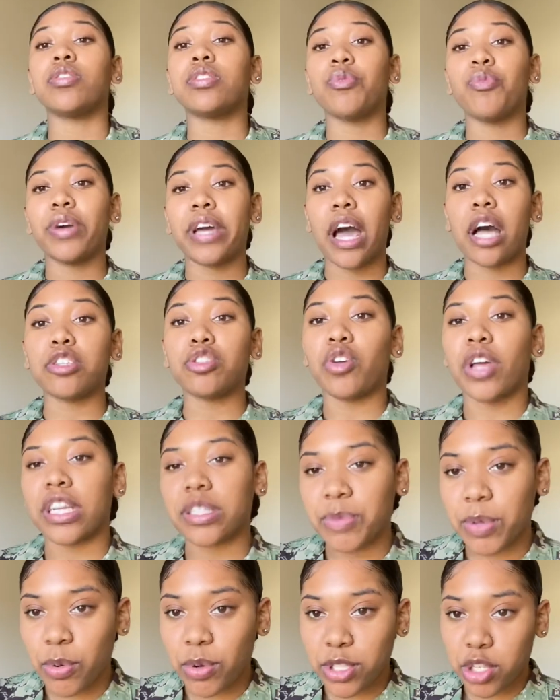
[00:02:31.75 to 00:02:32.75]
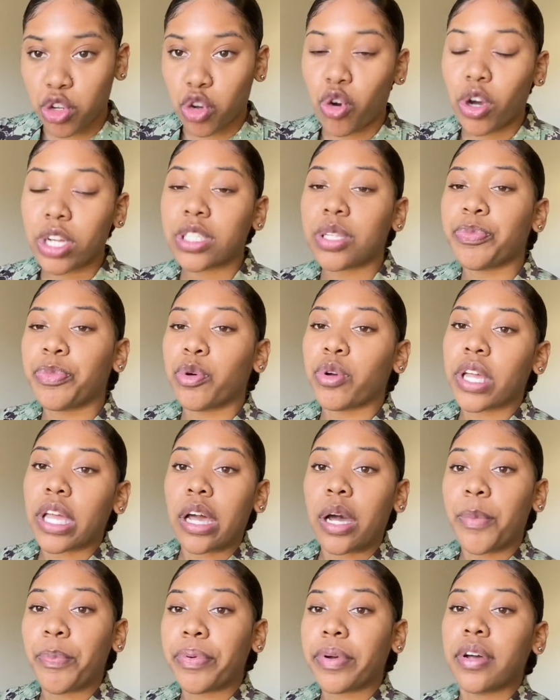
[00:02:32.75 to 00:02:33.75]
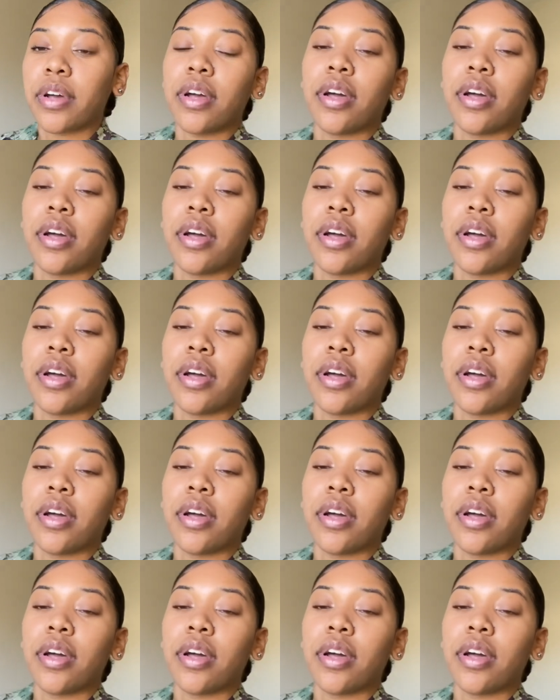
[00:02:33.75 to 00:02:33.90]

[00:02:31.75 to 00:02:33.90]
Someone also asked me, once you go into boot camp,